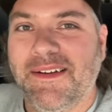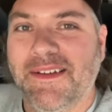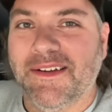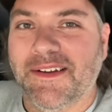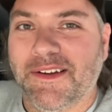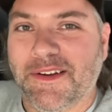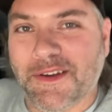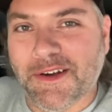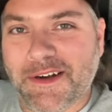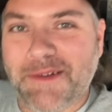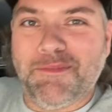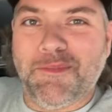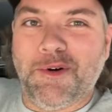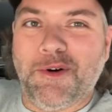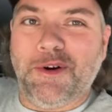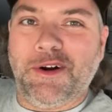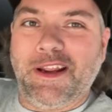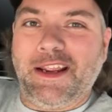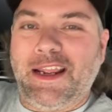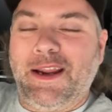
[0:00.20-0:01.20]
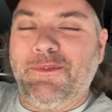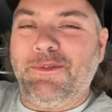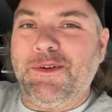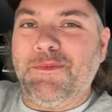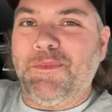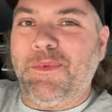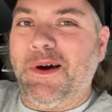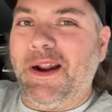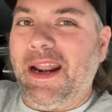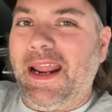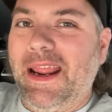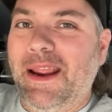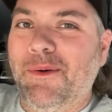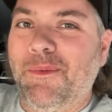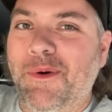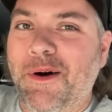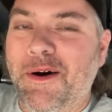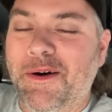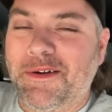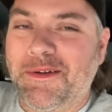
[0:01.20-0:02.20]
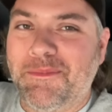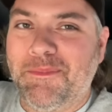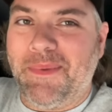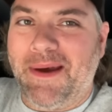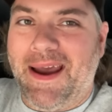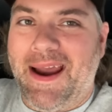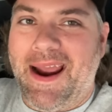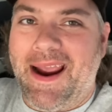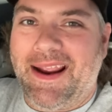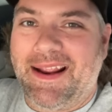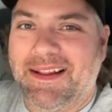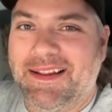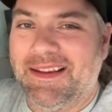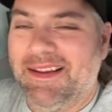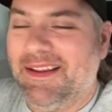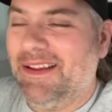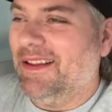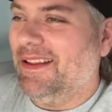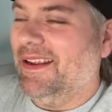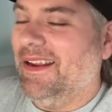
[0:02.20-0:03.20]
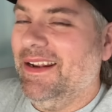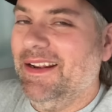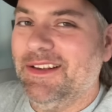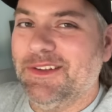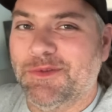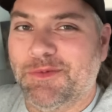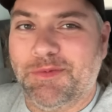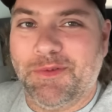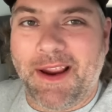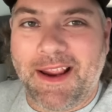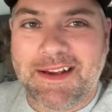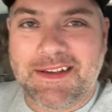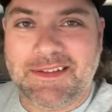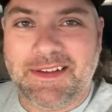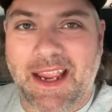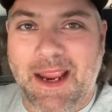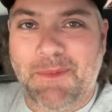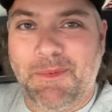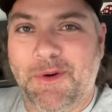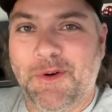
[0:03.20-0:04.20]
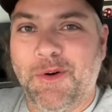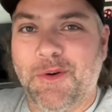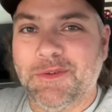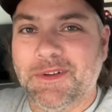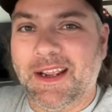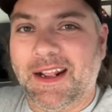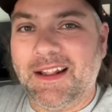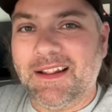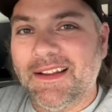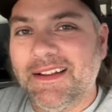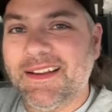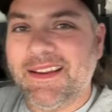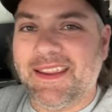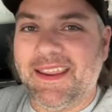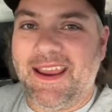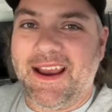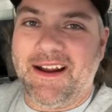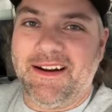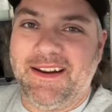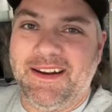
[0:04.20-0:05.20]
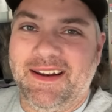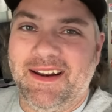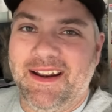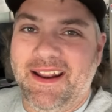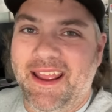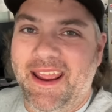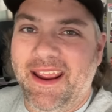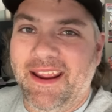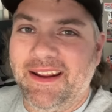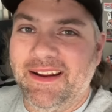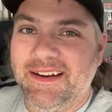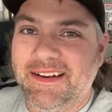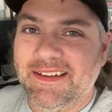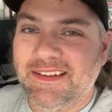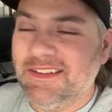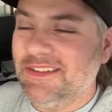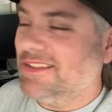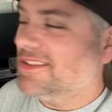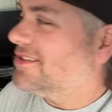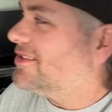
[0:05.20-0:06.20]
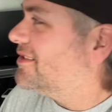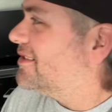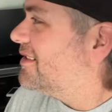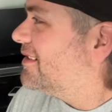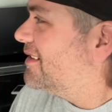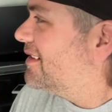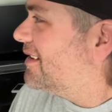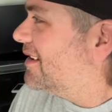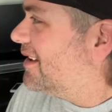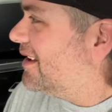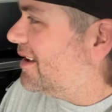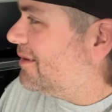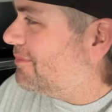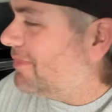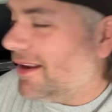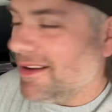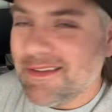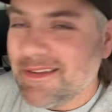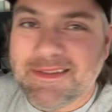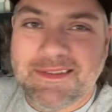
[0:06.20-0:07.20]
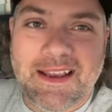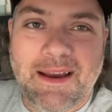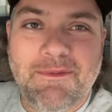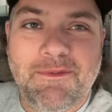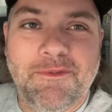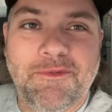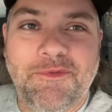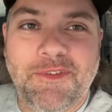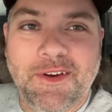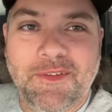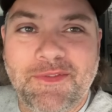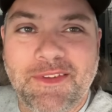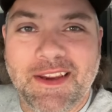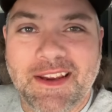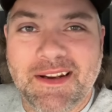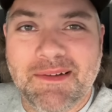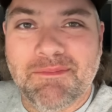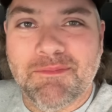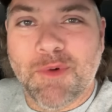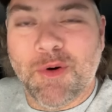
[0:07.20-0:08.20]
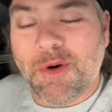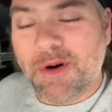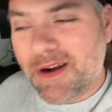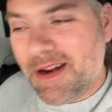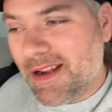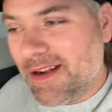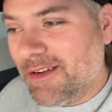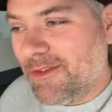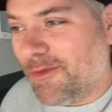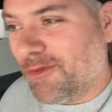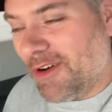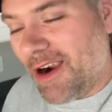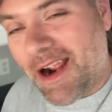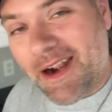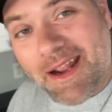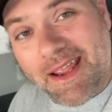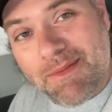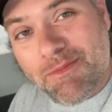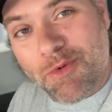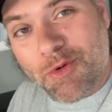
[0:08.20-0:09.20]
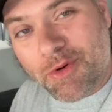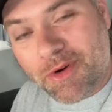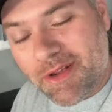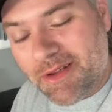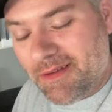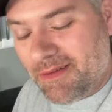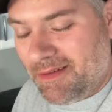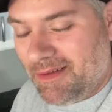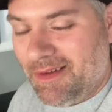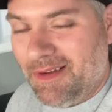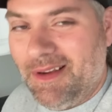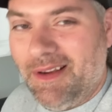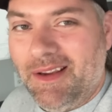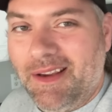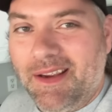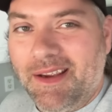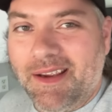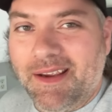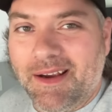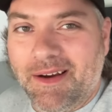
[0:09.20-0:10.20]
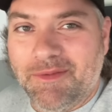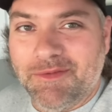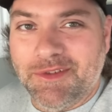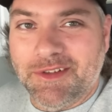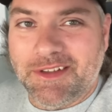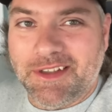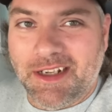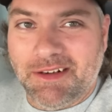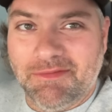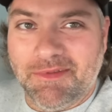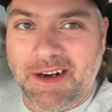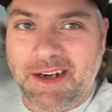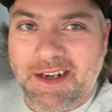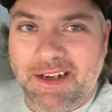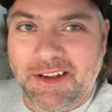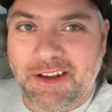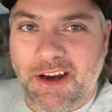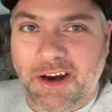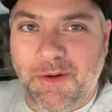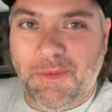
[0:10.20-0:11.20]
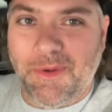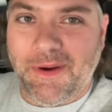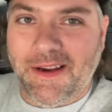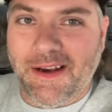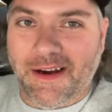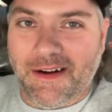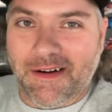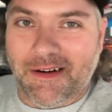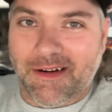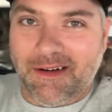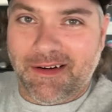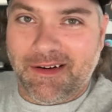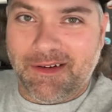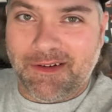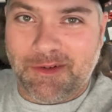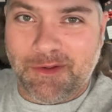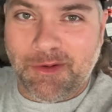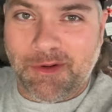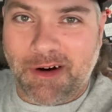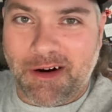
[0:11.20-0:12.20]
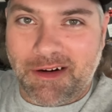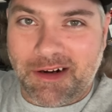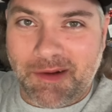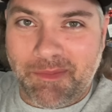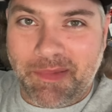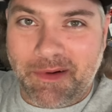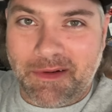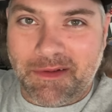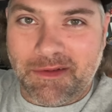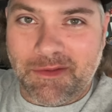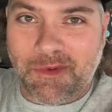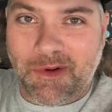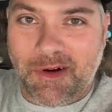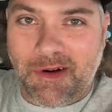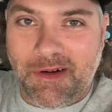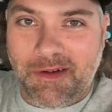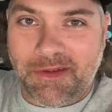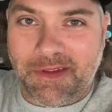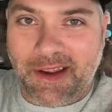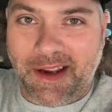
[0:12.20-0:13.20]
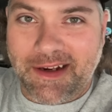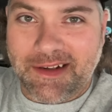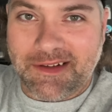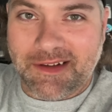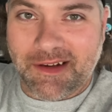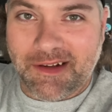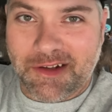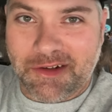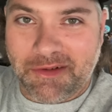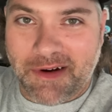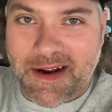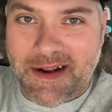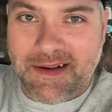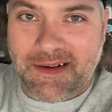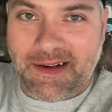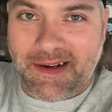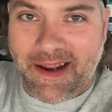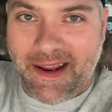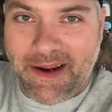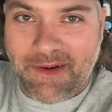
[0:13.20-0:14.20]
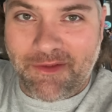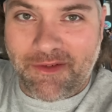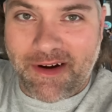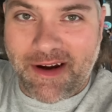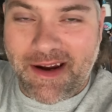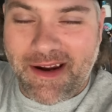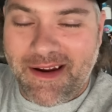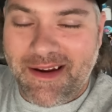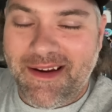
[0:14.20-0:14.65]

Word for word: Good morning, everybody. Welcome back. It is race day. We're going to Clinton County today. It is about 7:50 in the morning, Friday morning. I'm just getting ready to go. We got our cool art up here on the wall, thanks to Trenton and Avery.